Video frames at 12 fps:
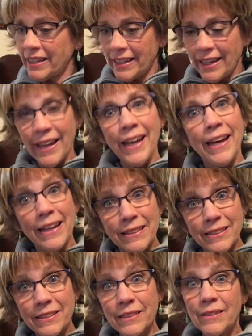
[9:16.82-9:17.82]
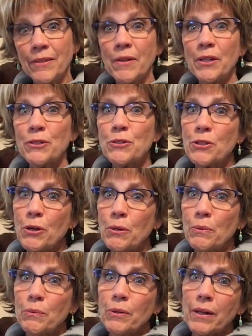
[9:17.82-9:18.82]
Yes. So
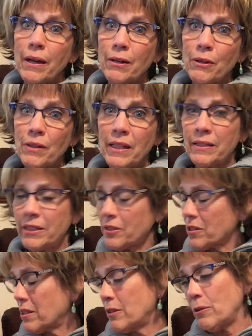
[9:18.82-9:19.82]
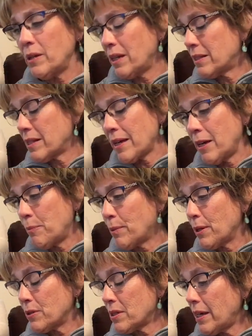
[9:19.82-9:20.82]
we're not only just doing it to help
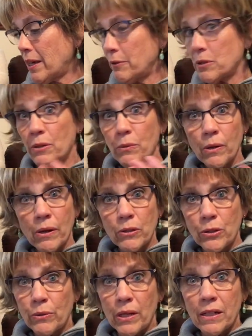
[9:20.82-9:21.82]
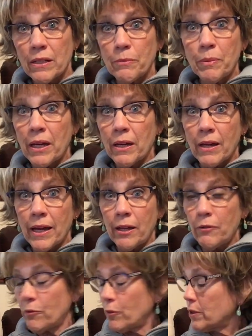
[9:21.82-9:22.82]
ourselves, we're doing it to be
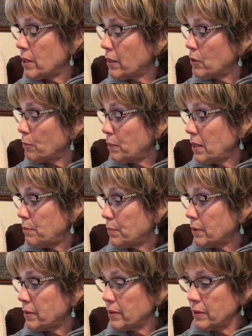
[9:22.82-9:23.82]
helpful to other people.